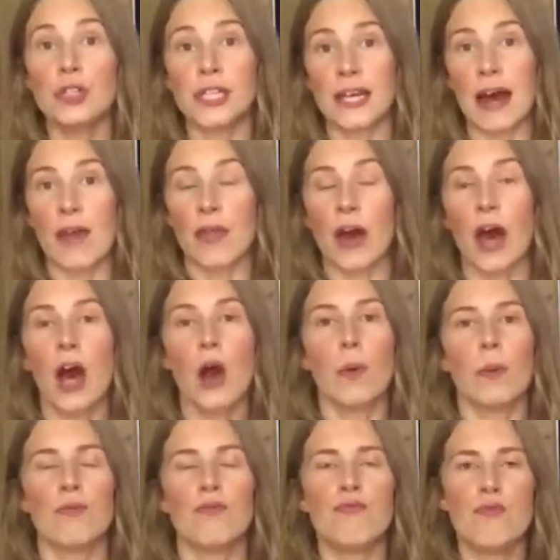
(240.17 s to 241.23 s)
together
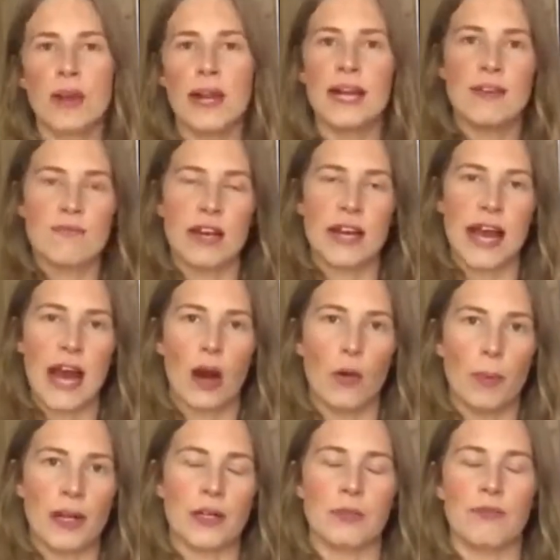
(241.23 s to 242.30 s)
will really, really
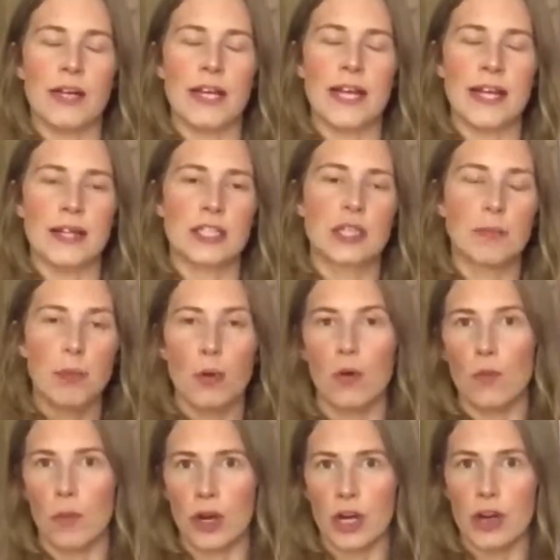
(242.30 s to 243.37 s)
help and really
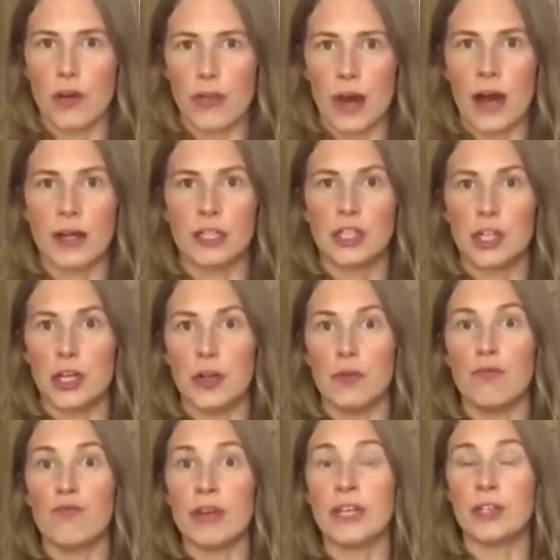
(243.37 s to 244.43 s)
support one another to
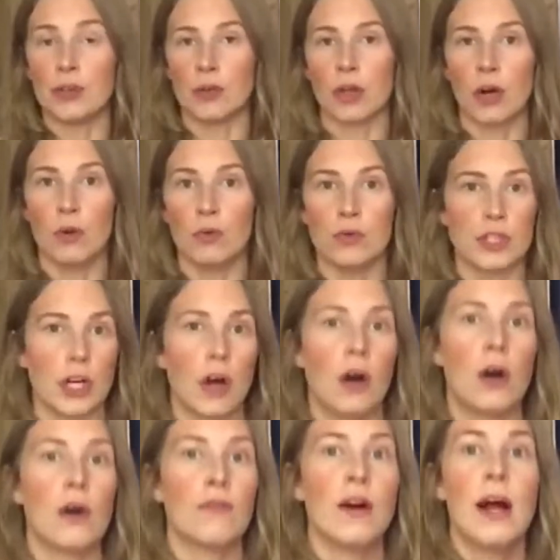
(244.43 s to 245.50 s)
reach your goals
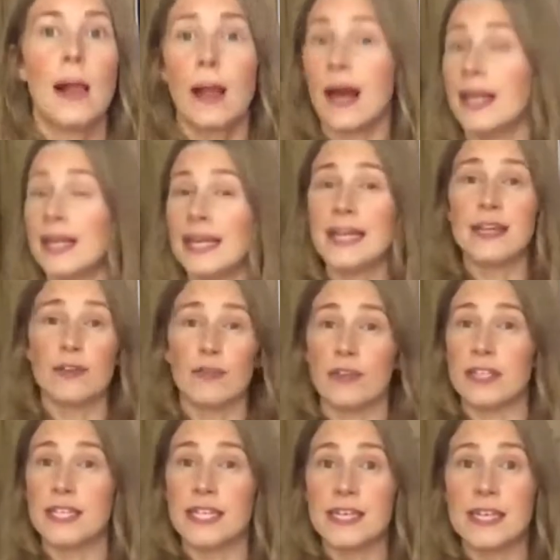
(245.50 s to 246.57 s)
of a leaner
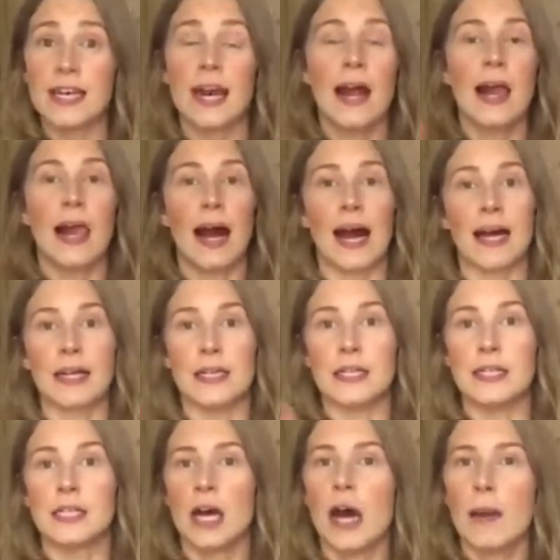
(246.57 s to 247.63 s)
physique
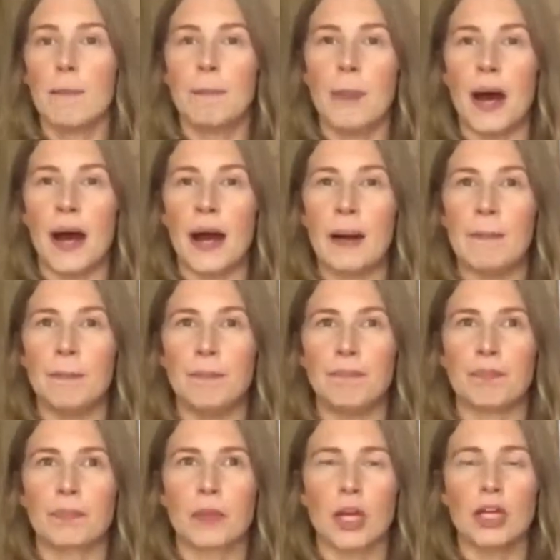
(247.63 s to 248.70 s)
and
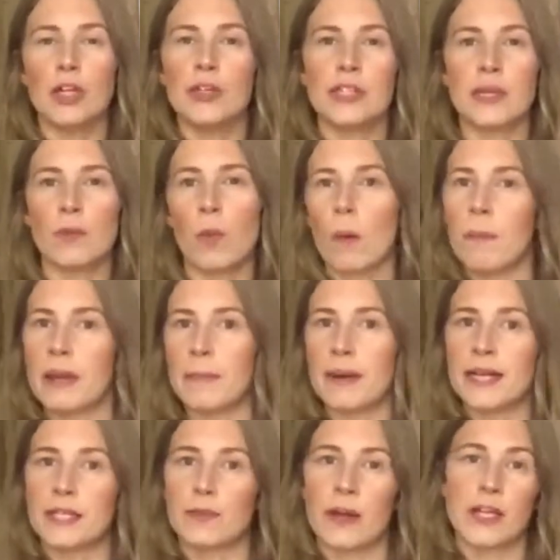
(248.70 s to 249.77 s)
losing wobbly
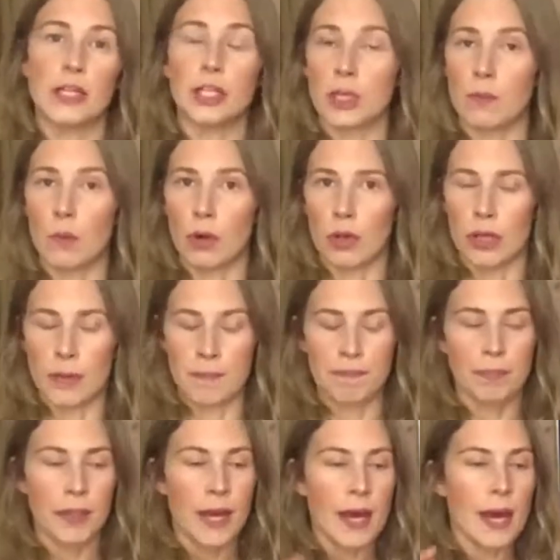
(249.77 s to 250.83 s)
bits where you don't want them.
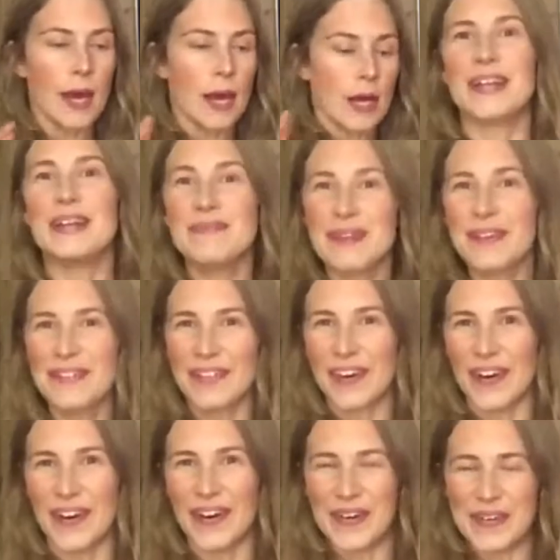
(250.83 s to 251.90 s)
Number
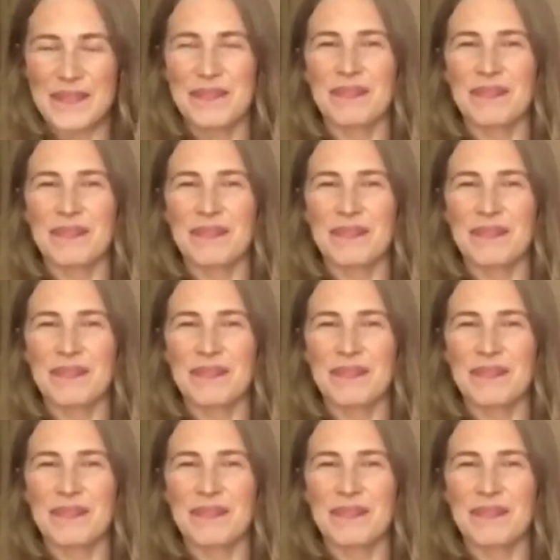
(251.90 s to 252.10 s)
four